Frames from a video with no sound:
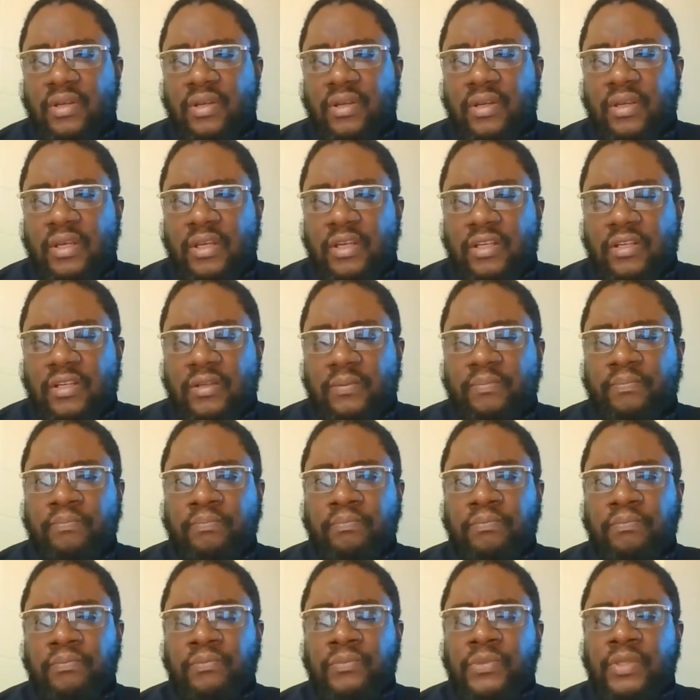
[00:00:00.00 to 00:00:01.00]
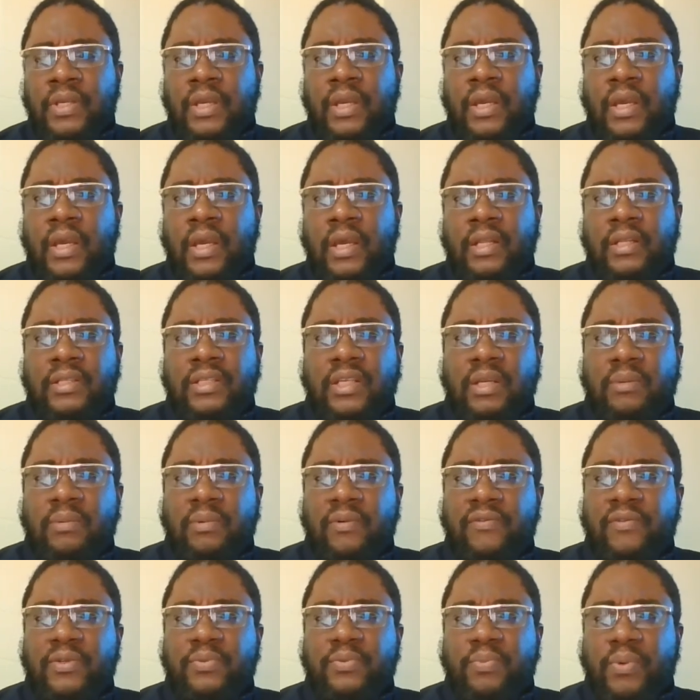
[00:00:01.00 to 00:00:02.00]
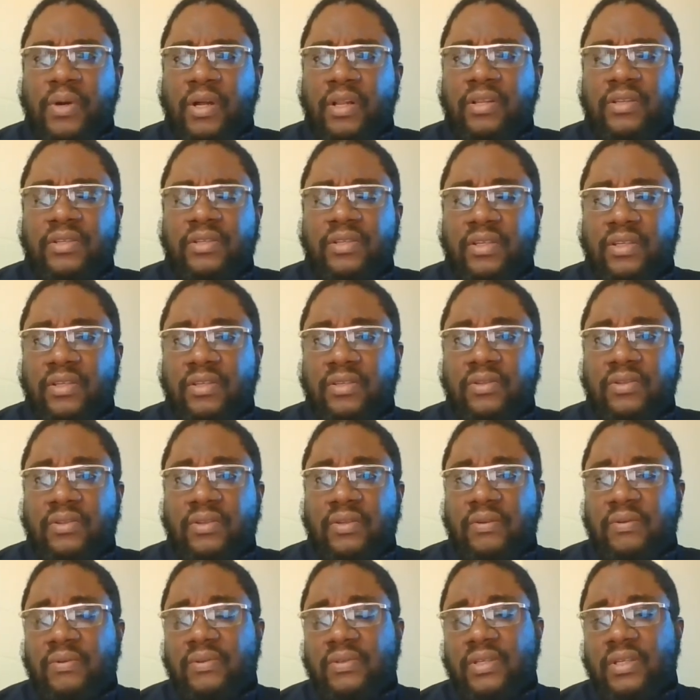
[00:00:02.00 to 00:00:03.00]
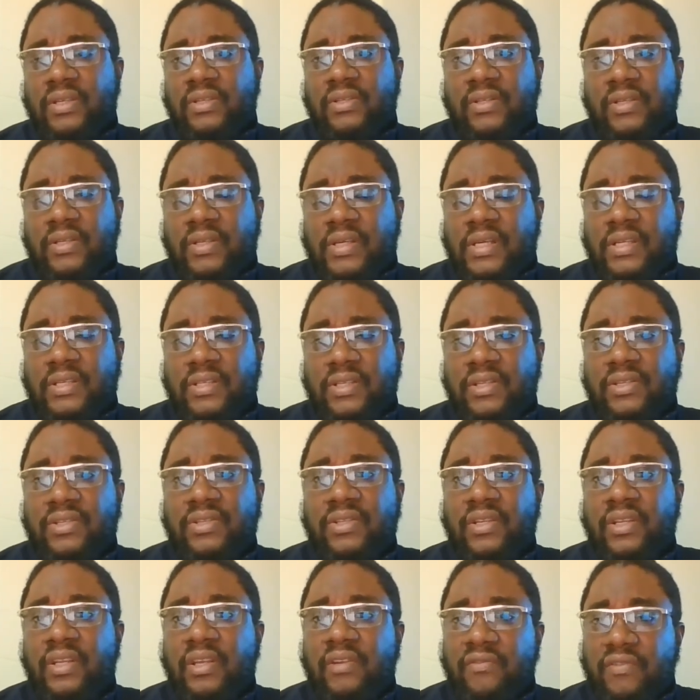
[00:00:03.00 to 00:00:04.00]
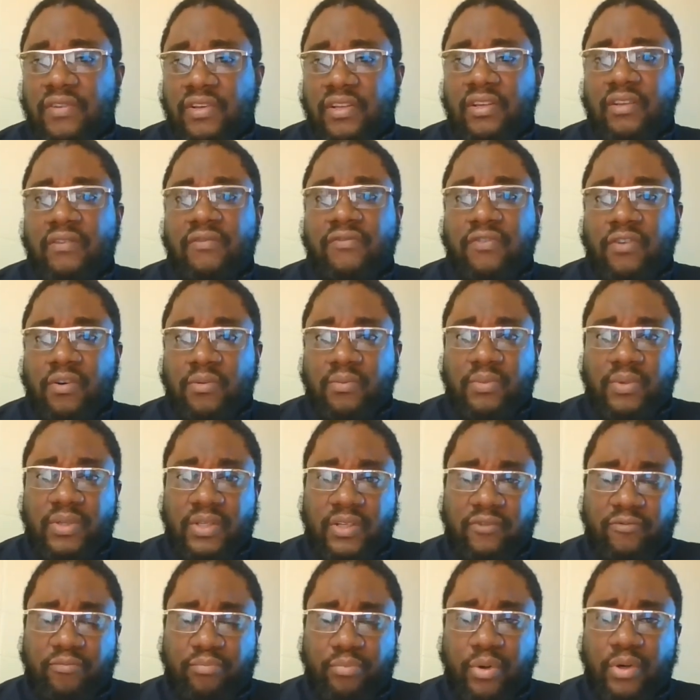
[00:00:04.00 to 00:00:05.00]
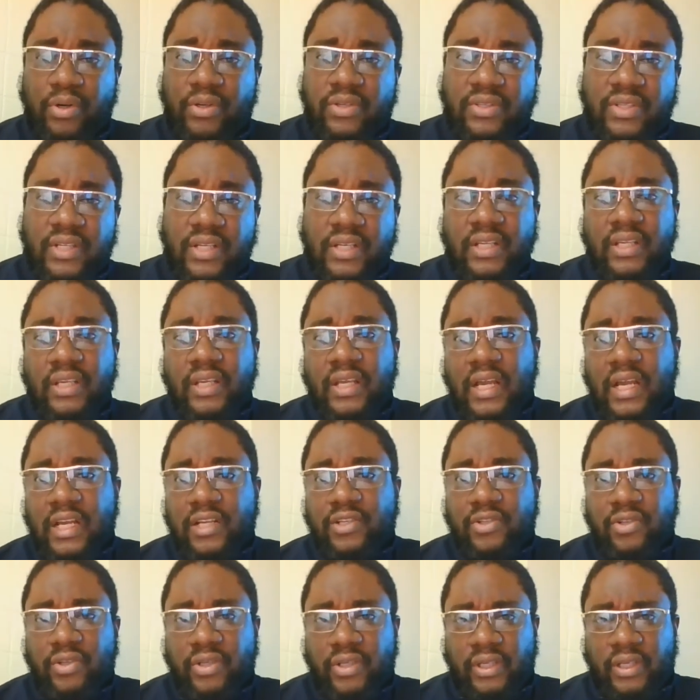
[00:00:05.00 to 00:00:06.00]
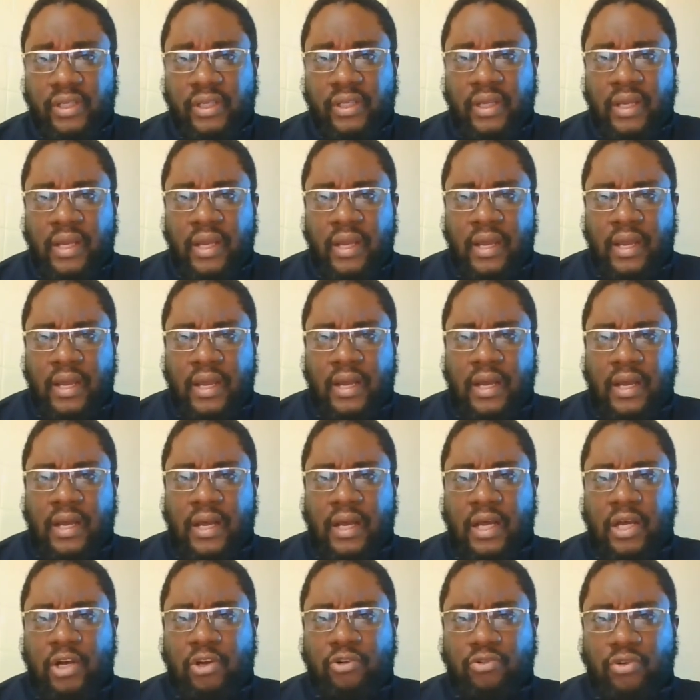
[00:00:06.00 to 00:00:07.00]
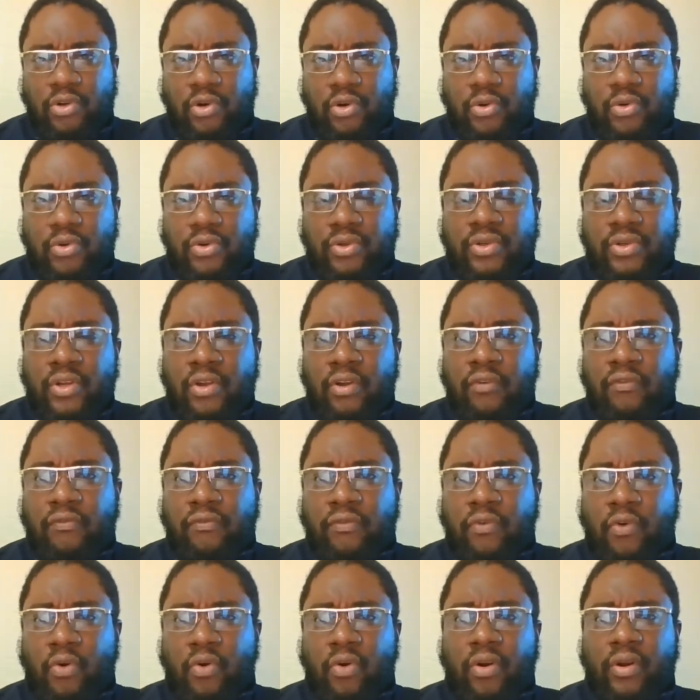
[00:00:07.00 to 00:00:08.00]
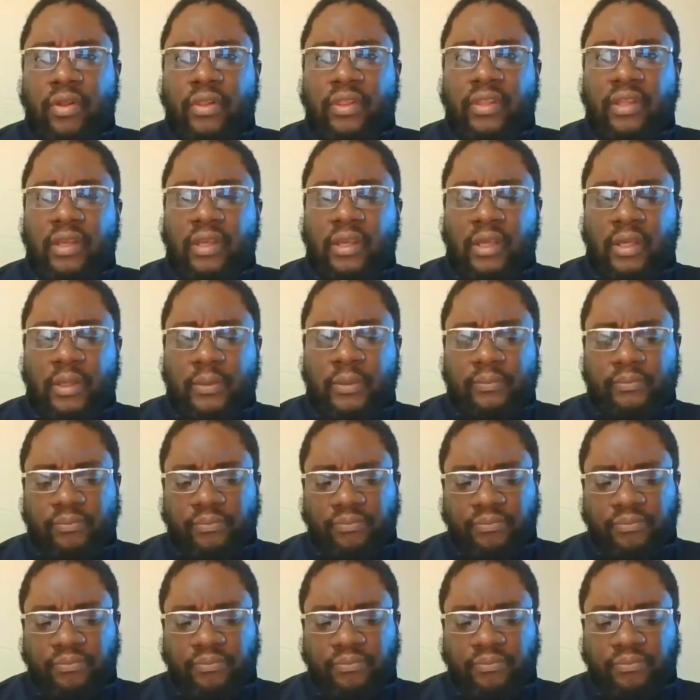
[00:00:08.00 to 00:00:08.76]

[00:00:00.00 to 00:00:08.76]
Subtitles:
kingdom. And some of his policies existed even in the forms of books that he actually wrote for the